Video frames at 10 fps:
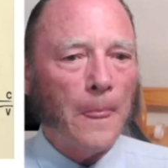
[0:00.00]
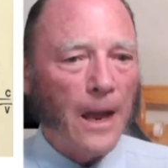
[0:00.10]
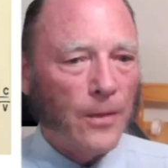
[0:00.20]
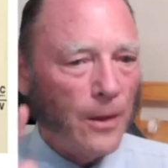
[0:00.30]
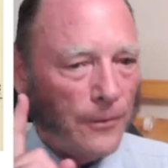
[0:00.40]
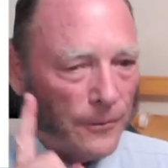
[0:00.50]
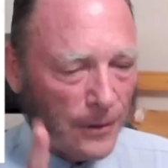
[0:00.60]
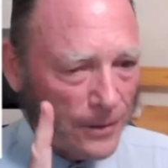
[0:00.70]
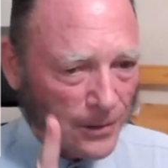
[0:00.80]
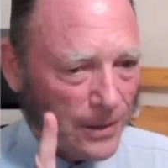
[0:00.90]
and the
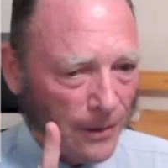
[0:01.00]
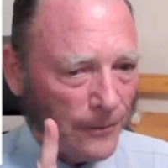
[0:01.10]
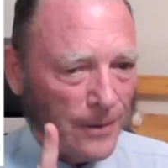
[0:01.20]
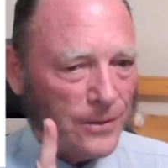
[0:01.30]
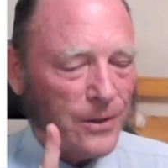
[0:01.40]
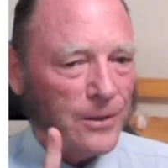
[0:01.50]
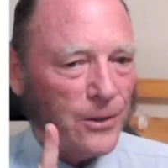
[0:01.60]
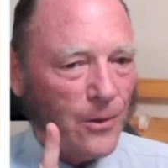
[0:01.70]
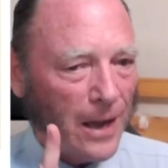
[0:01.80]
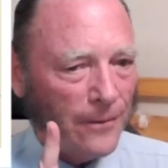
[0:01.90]
first difference that
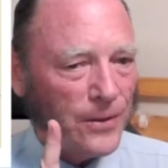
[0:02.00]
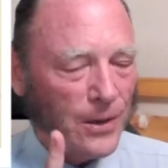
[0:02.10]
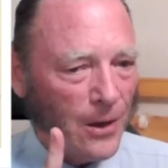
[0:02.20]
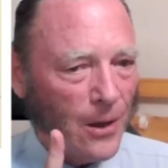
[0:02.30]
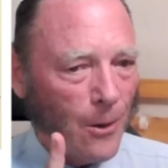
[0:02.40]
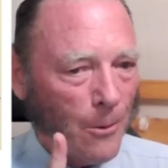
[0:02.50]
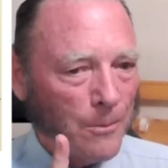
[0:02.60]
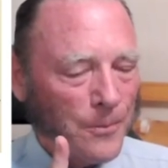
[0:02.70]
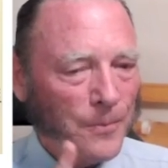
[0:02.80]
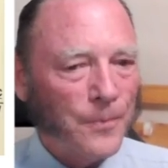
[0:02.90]
you have to know
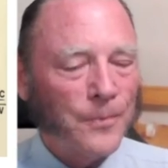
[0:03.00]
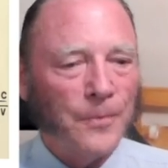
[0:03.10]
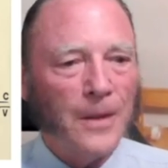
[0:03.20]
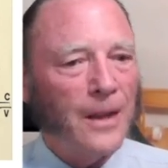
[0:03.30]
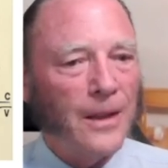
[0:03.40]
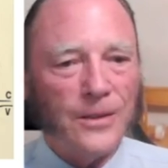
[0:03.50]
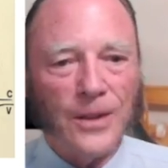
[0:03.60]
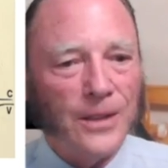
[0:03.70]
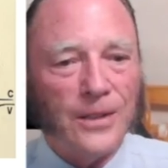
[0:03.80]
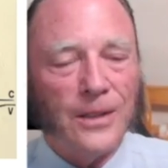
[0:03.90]

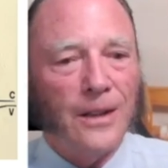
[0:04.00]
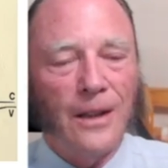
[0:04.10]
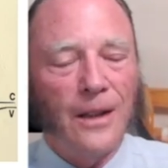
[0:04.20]
is